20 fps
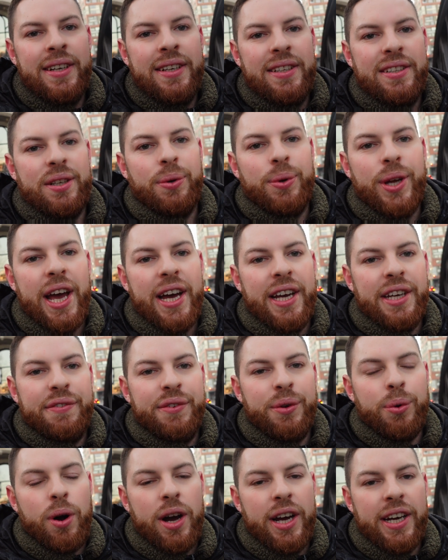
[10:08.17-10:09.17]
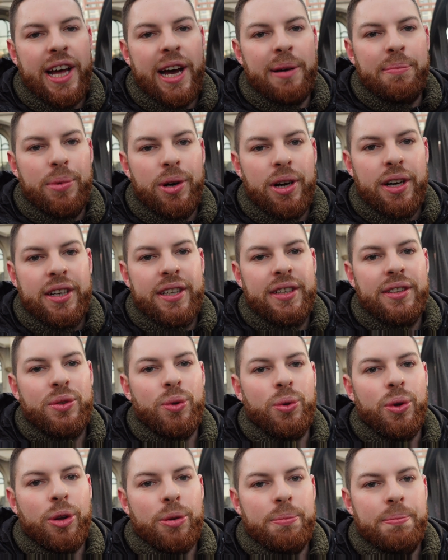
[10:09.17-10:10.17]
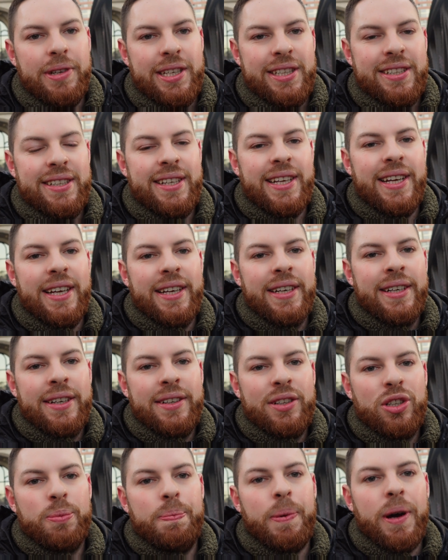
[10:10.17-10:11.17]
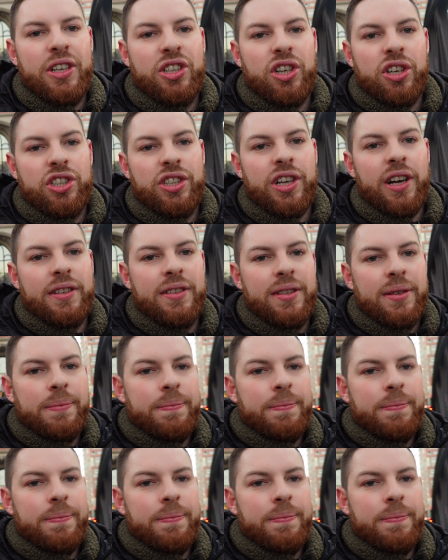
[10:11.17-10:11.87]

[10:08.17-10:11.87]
So yeah, if you are in Hamburg, do not miss the Speicherstadt.